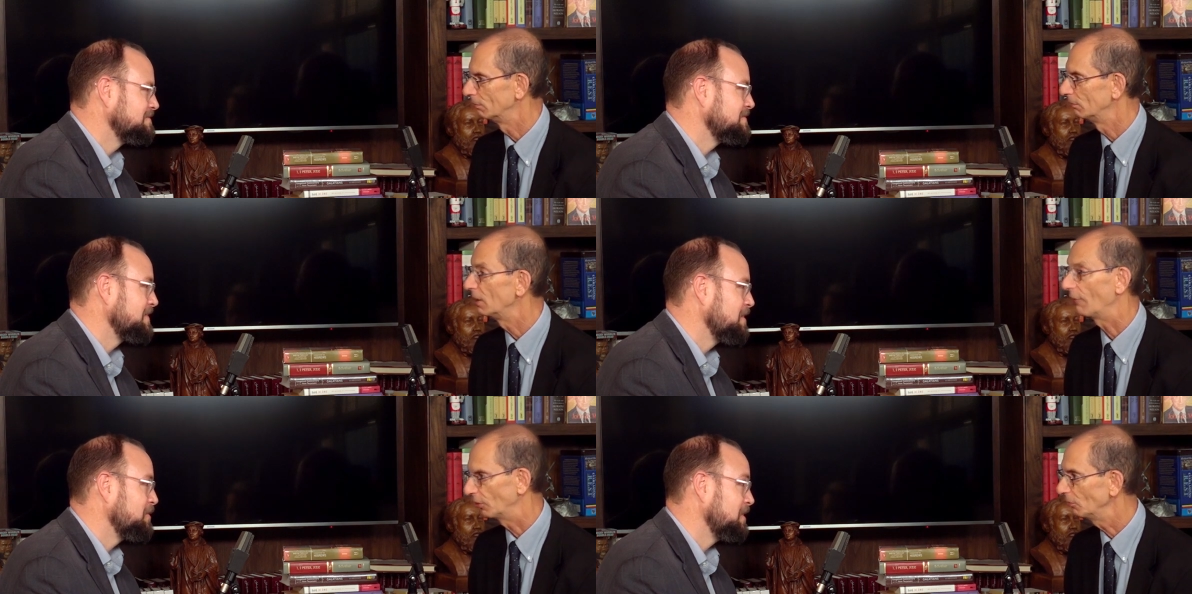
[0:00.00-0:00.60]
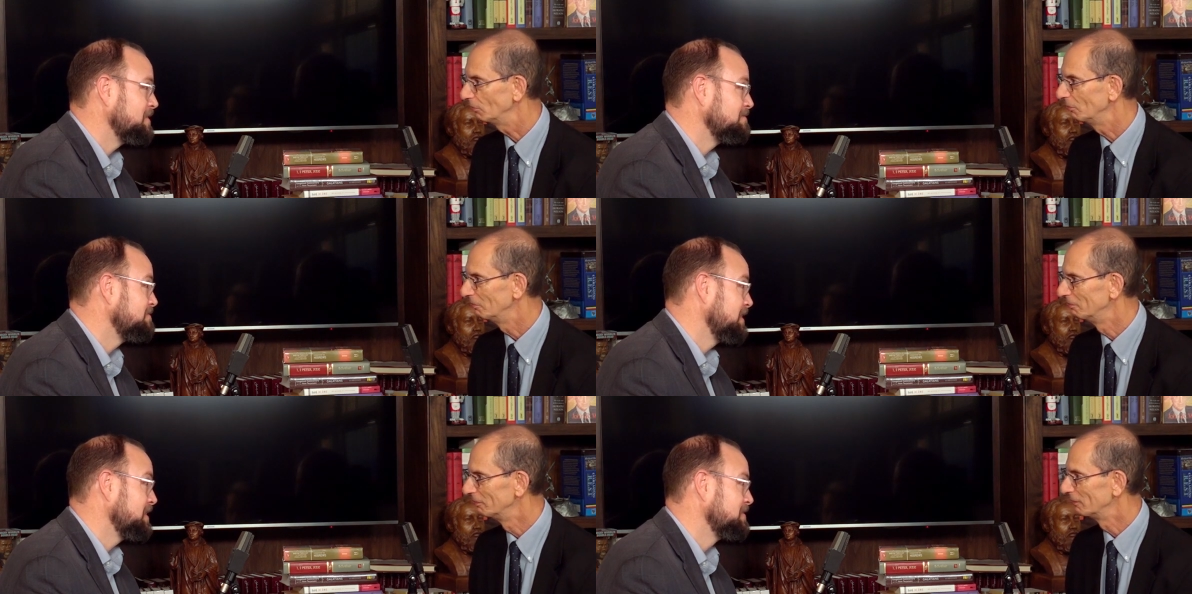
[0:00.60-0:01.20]
Speaker 1: Never.
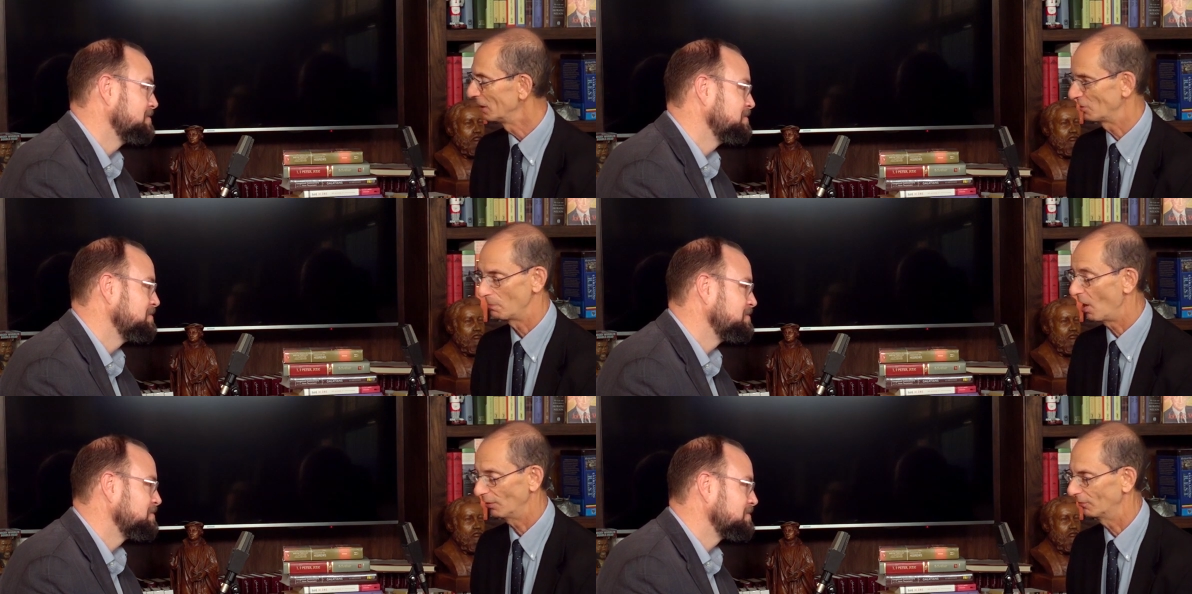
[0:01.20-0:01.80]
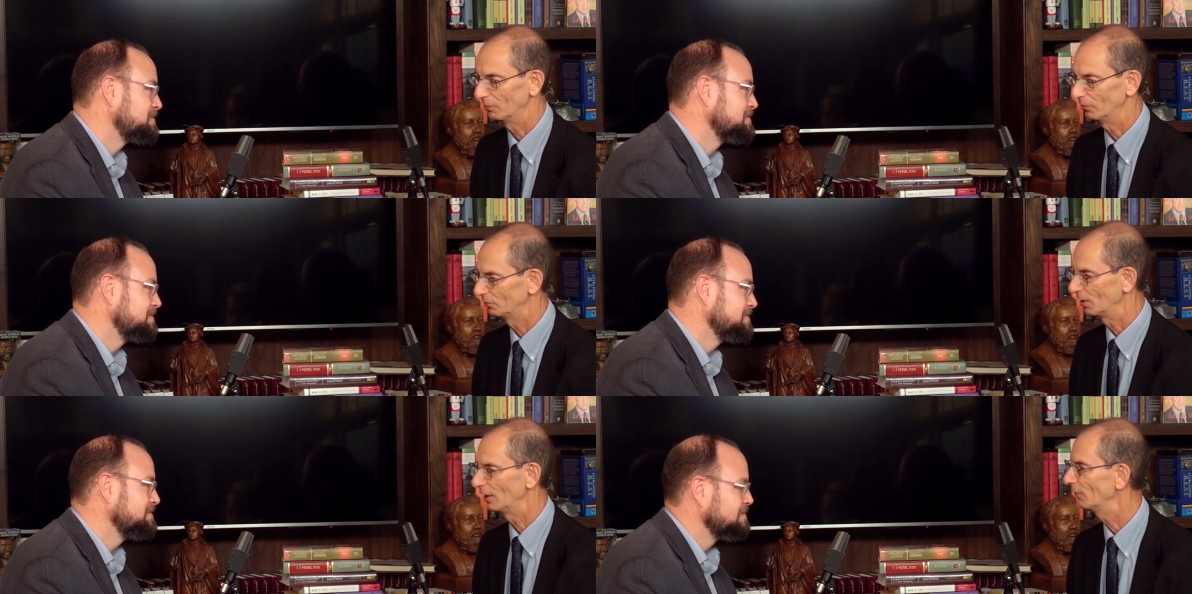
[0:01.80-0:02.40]
Yeah. It's impossible.
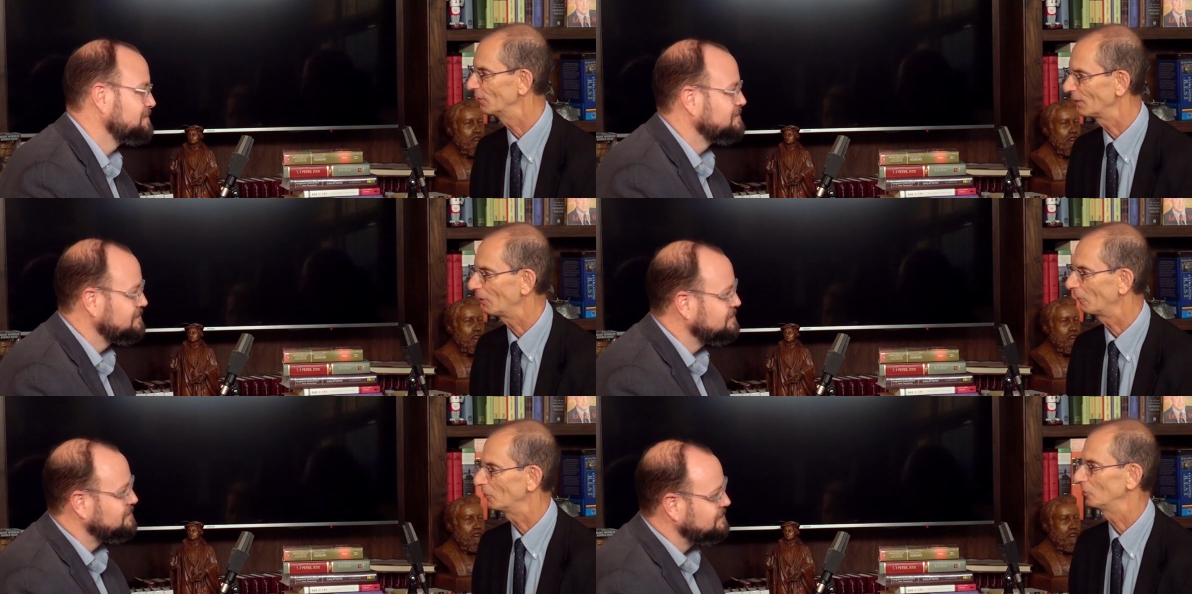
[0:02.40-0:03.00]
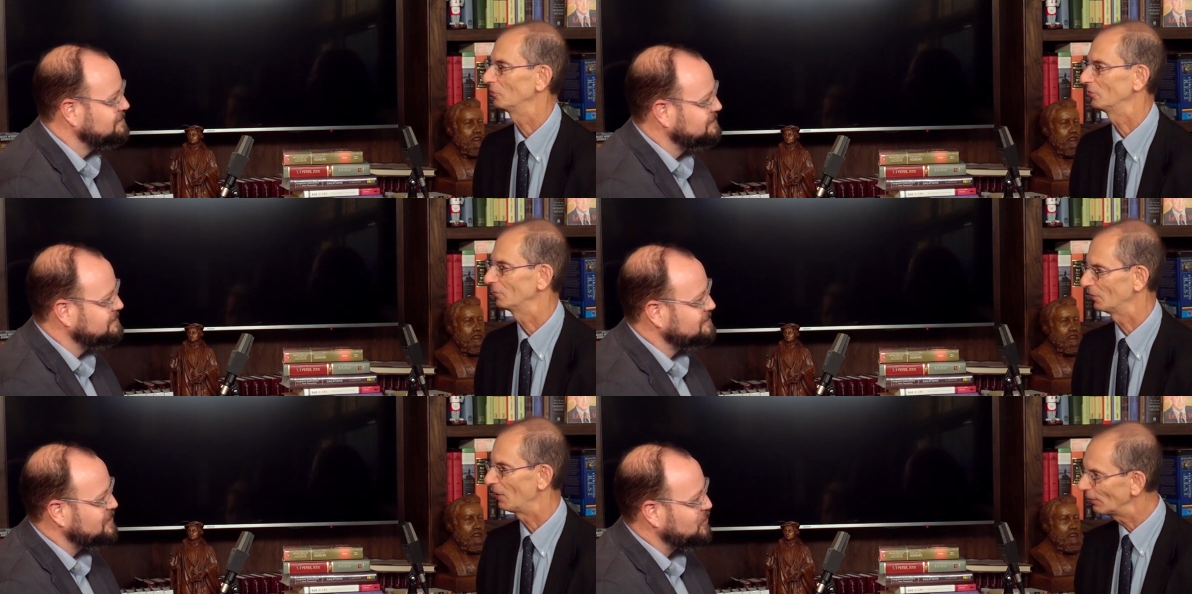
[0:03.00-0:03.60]
There's not even a sacrificial
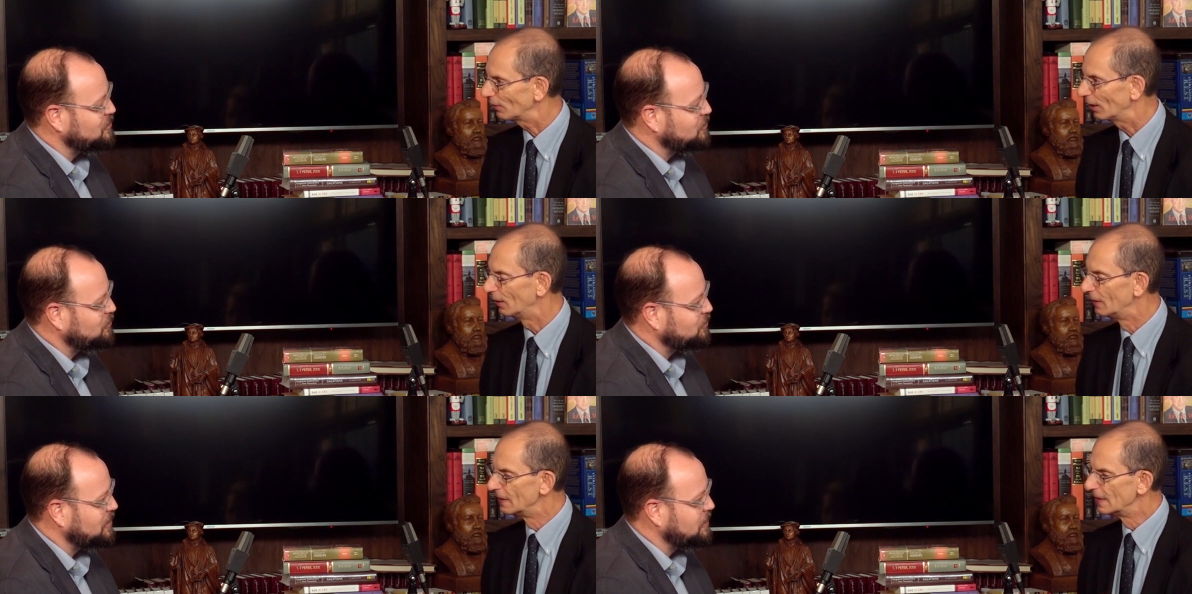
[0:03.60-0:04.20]
system out there.